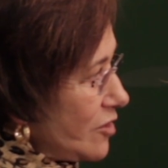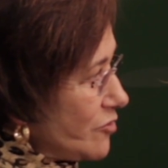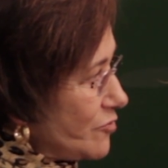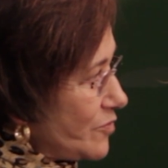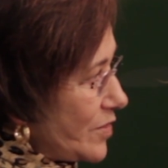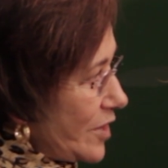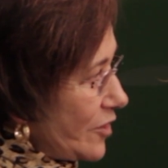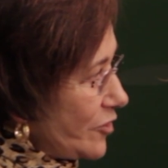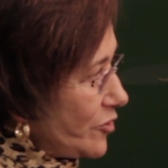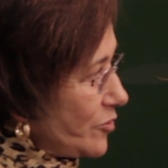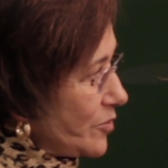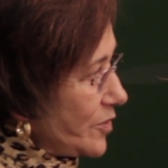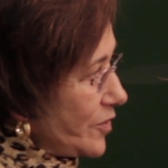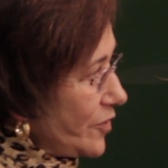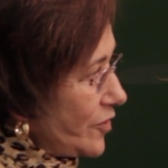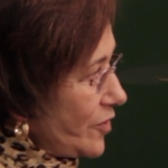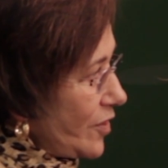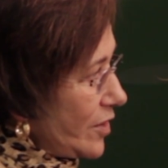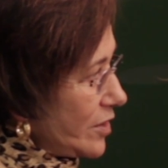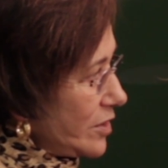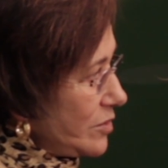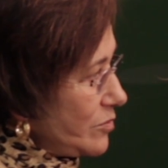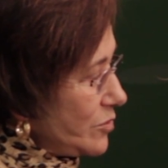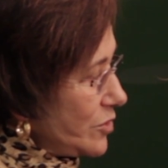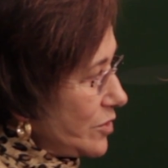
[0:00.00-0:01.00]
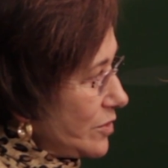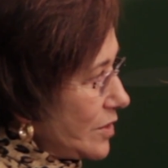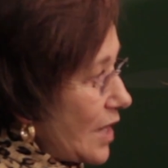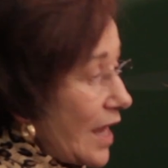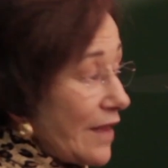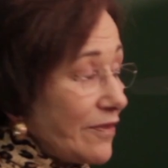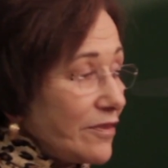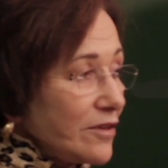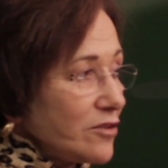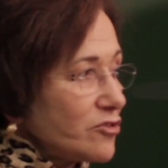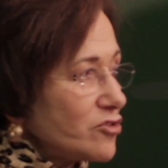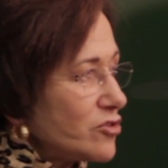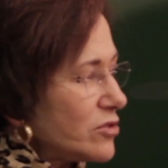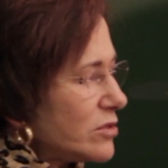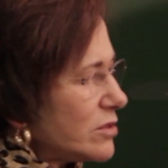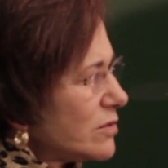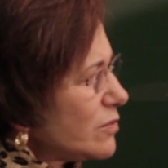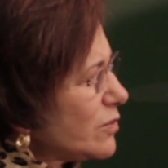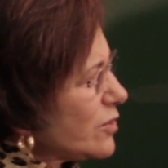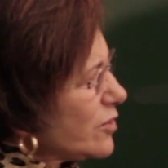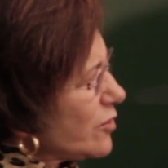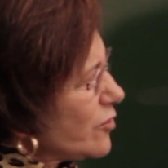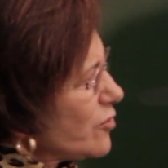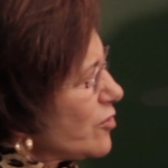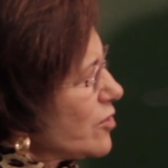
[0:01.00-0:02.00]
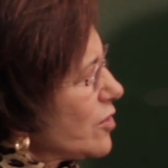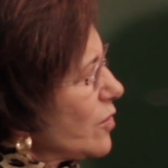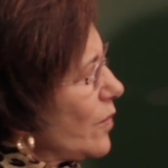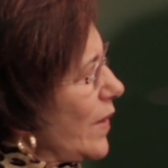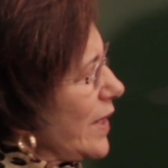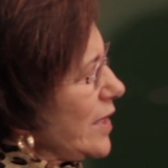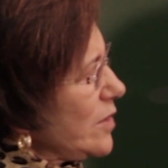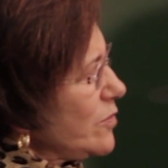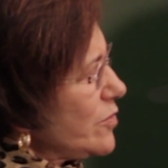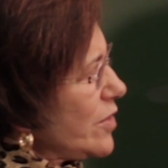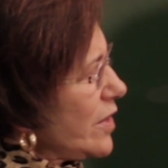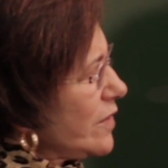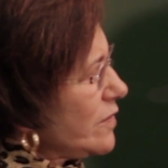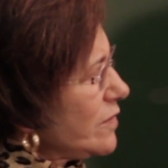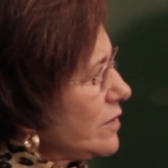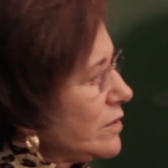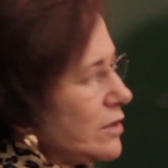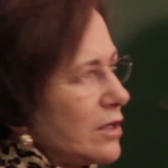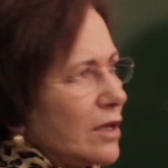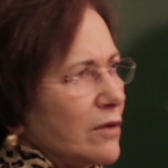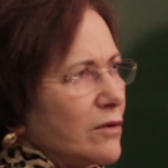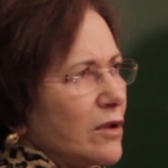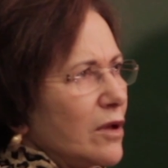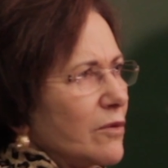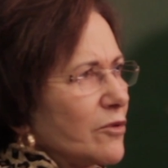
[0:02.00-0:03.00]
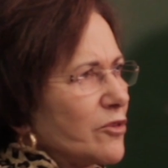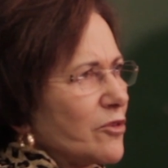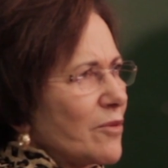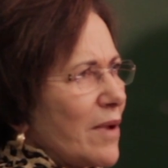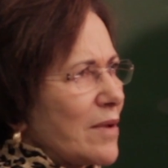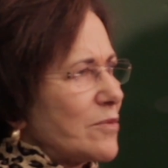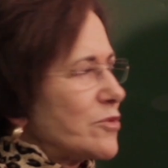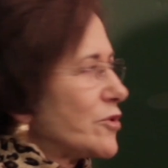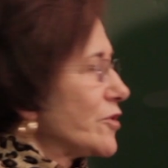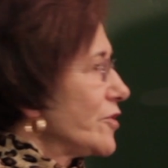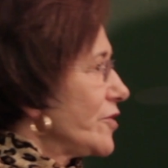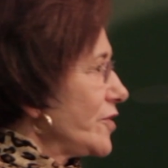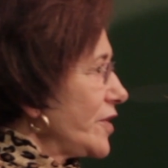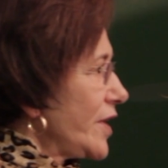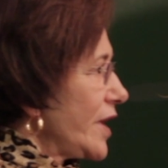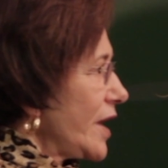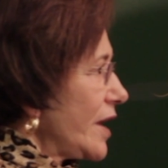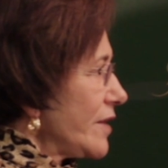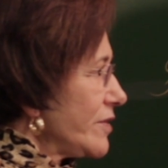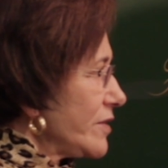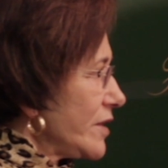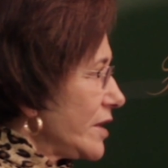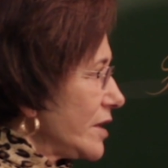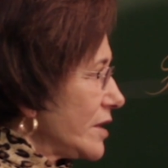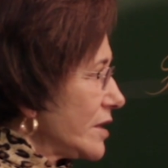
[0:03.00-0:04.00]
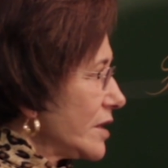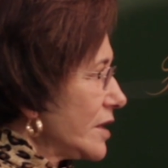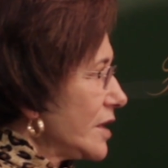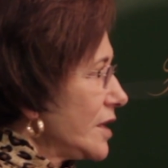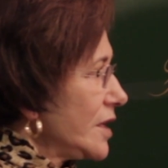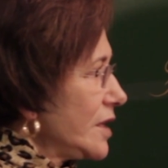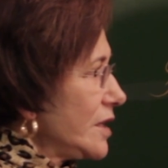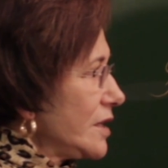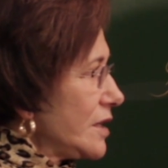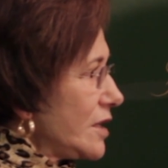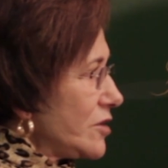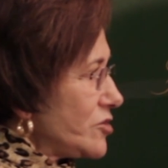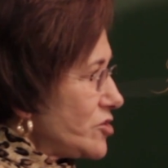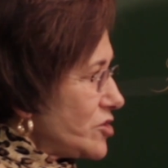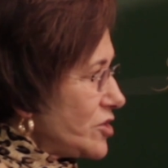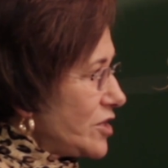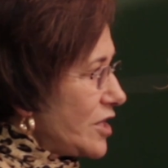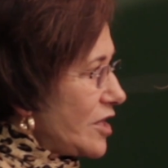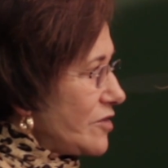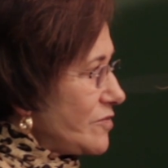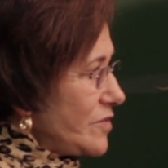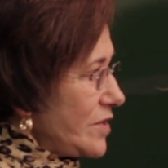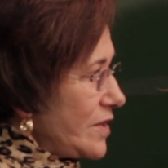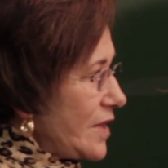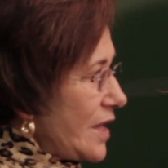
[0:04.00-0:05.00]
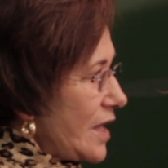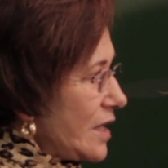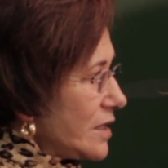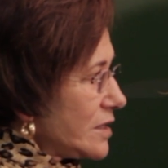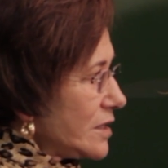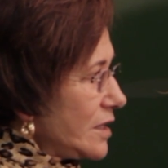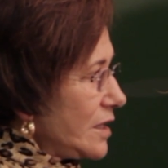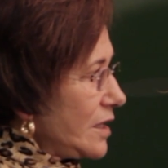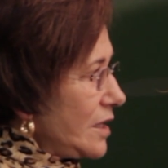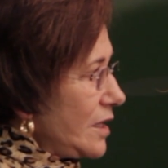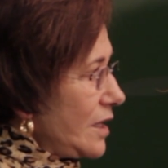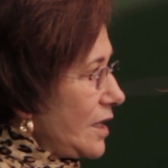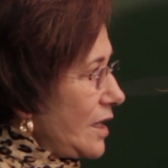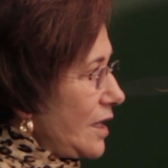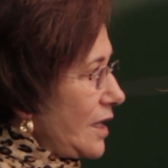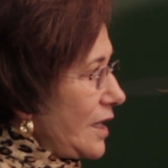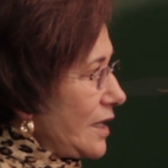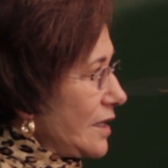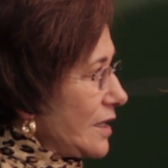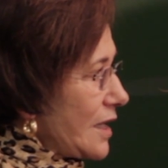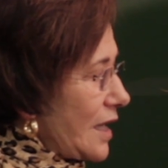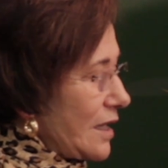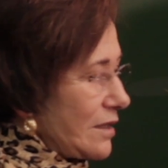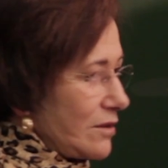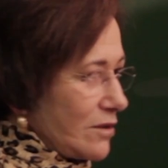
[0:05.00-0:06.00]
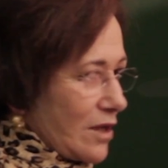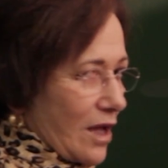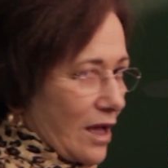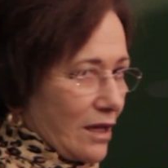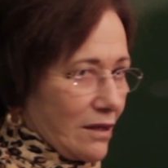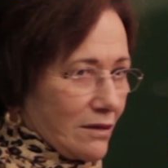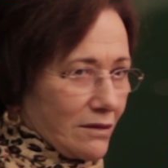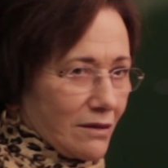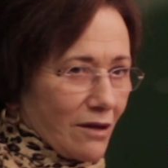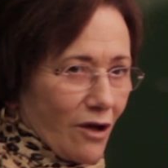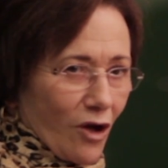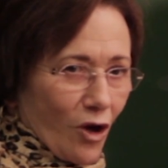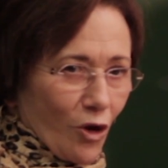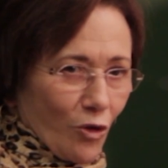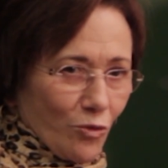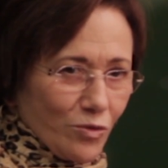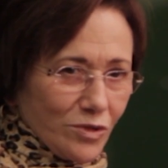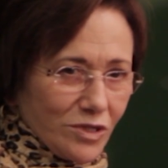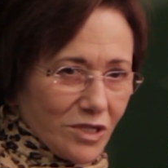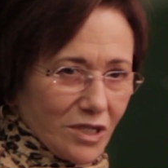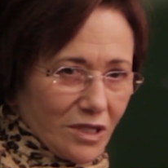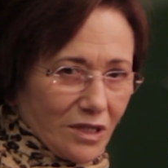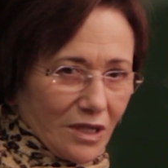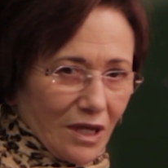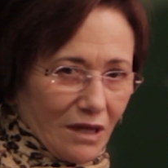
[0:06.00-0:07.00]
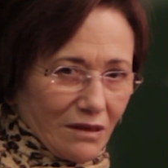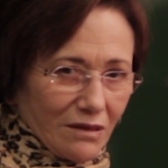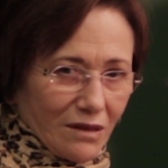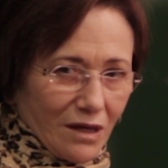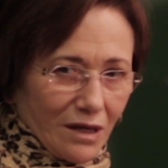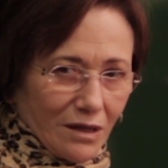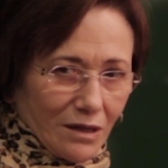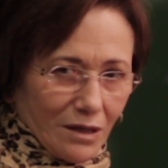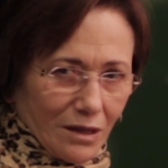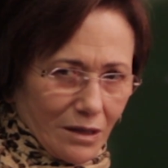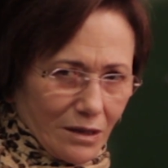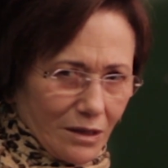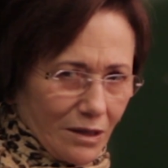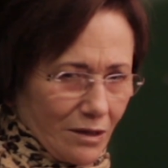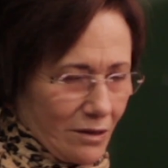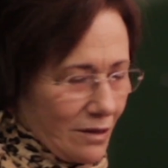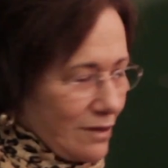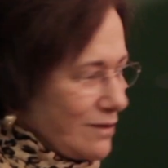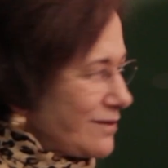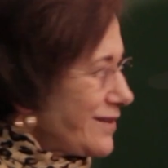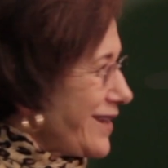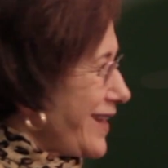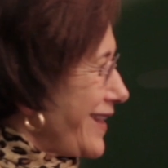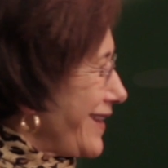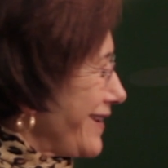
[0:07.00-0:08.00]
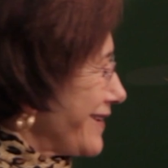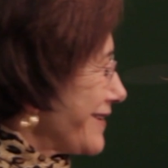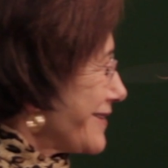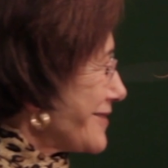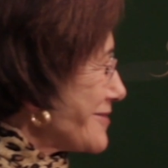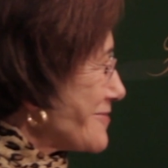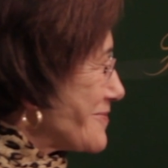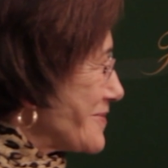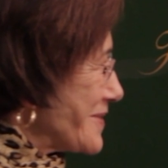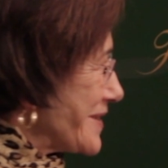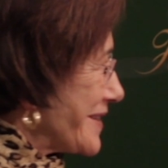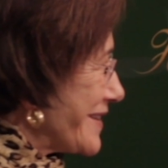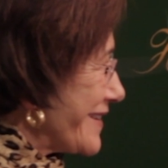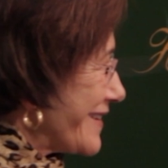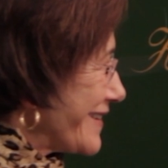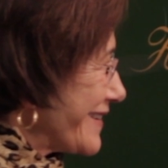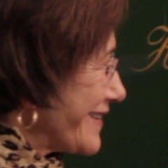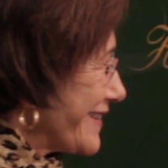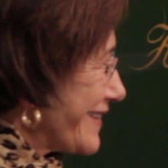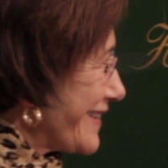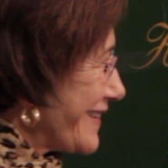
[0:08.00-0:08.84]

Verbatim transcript: Busman's Honeymoon. I think was it for a wedding present? No, it was my birthday, I think, that she gave me that. And I opened it and I thought, no, this can't be.